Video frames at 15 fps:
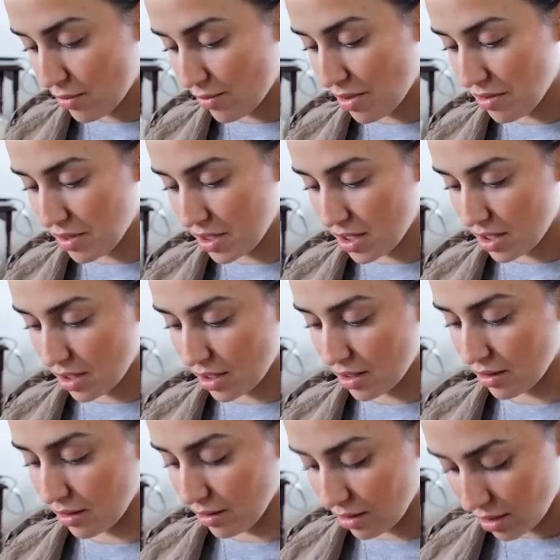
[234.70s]
Well, this took a
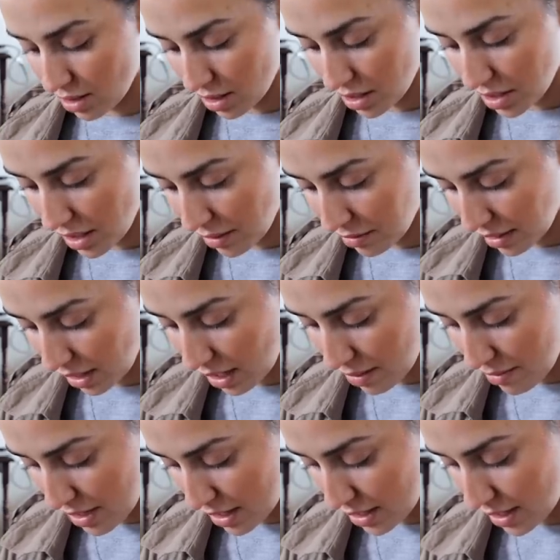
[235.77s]
long time to
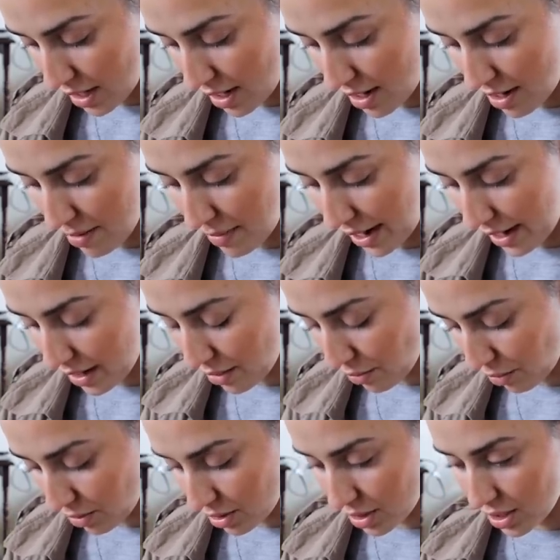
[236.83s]
come in. Um, I had
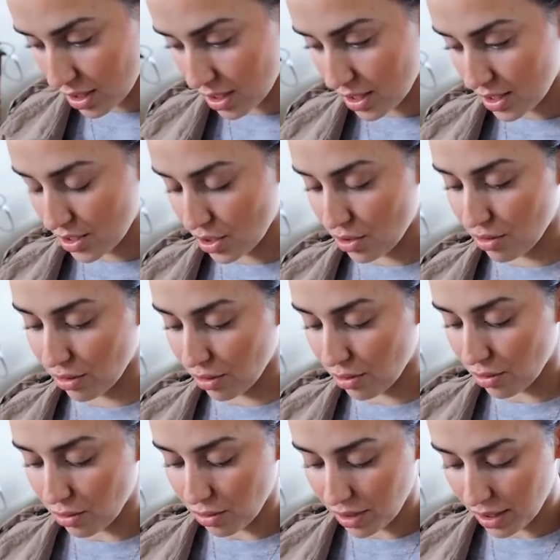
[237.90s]
ordered this
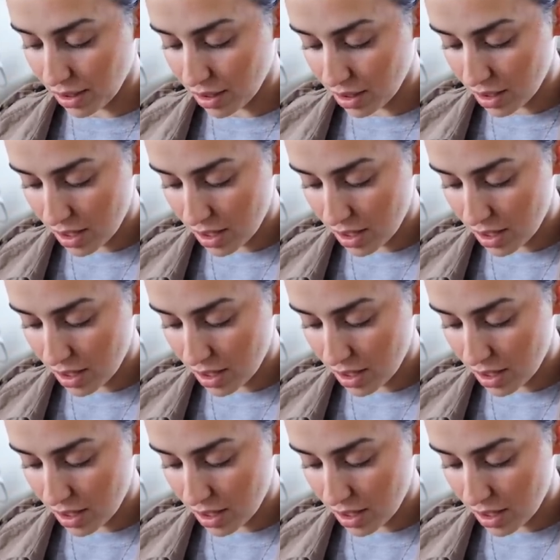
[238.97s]
cuticle oil.